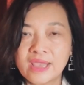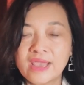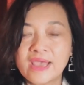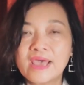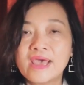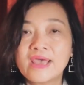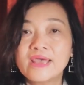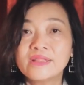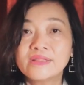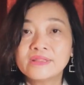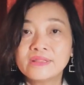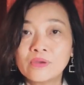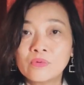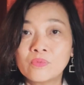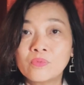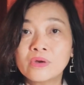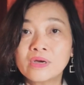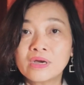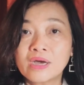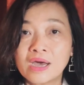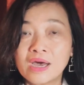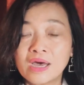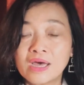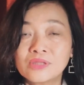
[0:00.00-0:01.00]
and they
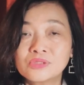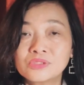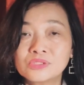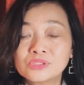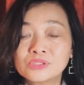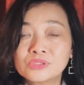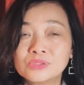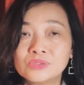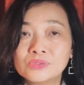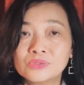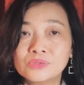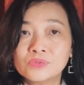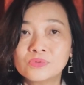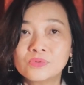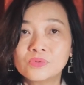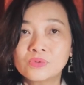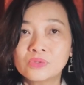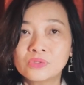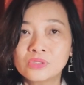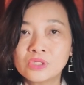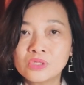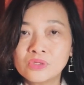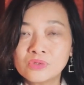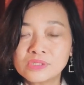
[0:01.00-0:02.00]
work hard to
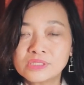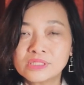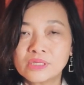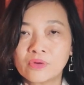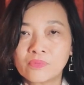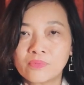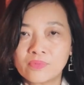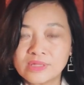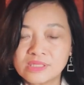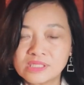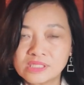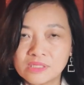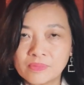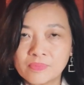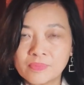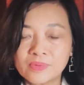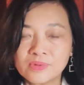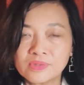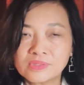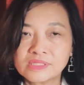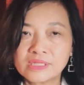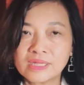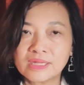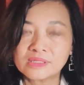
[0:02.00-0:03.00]
use their
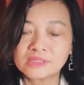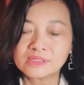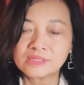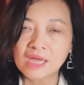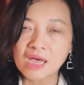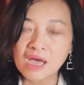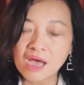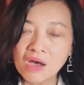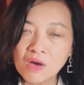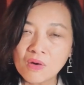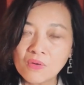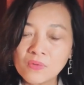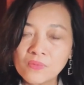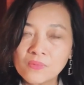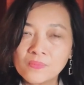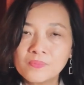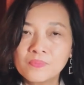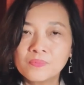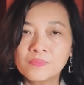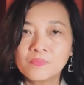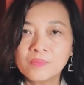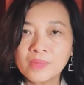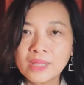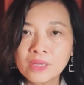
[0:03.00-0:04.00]
principles as how
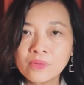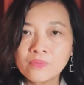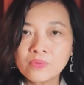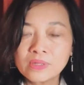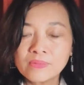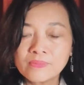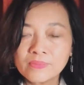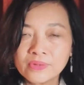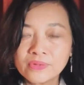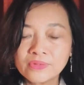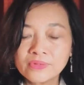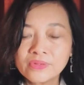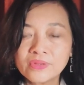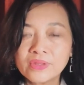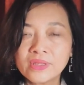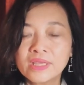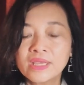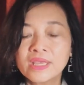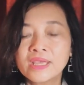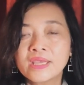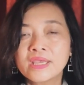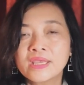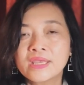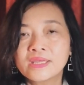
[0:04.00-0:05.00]
men-women
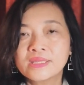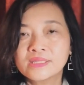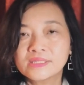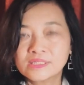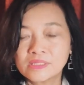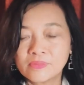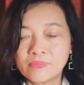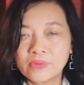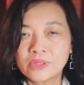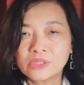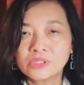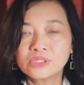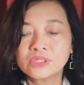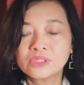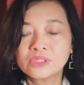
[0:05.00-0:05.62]
separation and